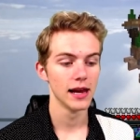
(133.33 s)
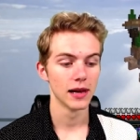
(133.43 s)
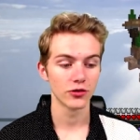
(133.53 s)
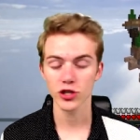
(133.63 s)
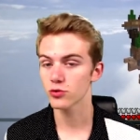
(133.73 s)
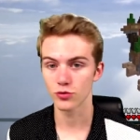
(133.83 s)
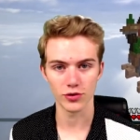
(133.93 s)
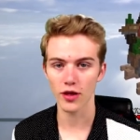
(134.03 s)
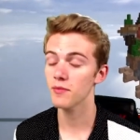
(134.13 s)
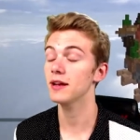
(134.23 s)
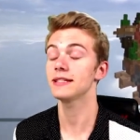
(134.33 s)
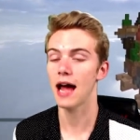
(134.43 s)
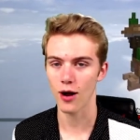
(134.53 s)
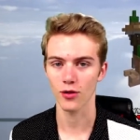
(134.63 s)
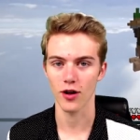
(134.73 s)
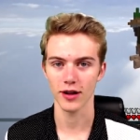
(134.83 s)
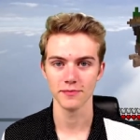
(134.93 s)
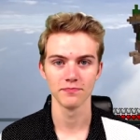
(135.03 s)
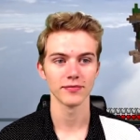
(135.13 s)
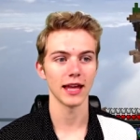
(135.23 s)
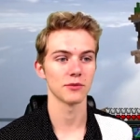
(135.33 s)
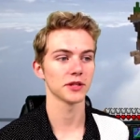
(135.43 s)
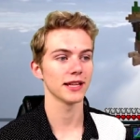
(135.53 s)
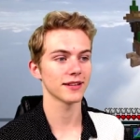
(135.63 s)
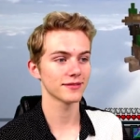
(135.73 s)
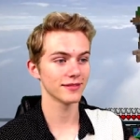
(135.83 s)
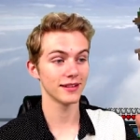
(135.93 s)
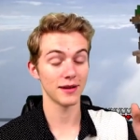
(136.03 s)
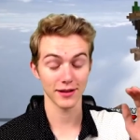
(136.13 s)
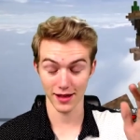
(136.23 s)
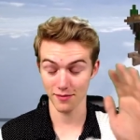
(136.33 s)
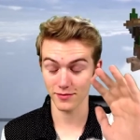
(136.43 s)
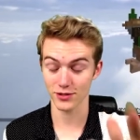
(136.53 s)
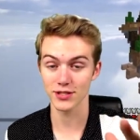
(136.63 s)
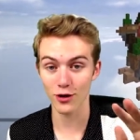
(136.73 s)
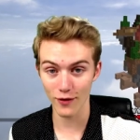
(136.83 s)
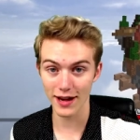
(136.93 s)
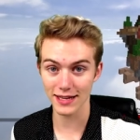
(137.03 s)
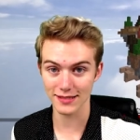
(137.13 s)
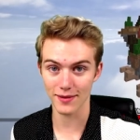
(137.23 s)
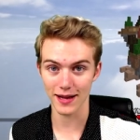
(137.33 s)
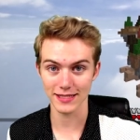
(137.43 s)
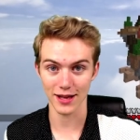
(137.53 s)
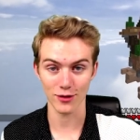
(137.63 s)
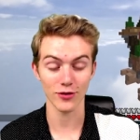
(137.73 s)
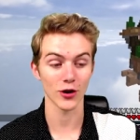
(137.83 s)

just there's nothing but a towel on, and we're like, okay, Sylvanix and myself are